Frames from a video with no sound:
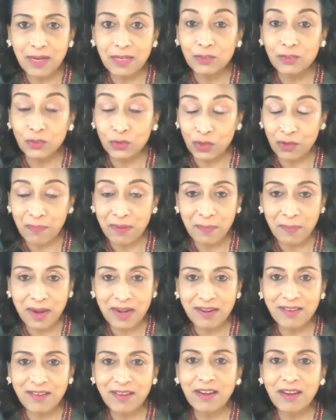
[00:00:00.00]
it should be
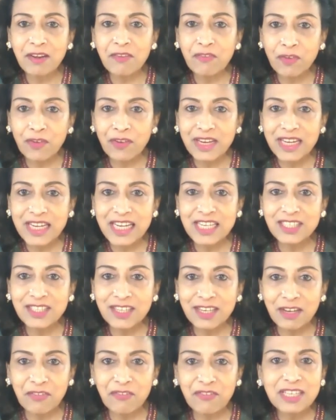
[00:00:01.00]
mandatory for
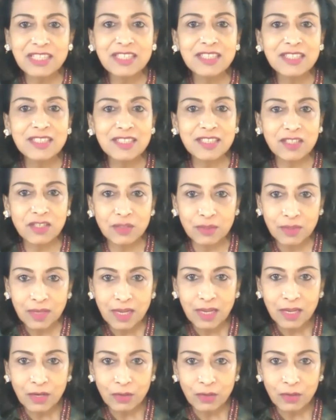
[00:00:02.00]
each and every citizen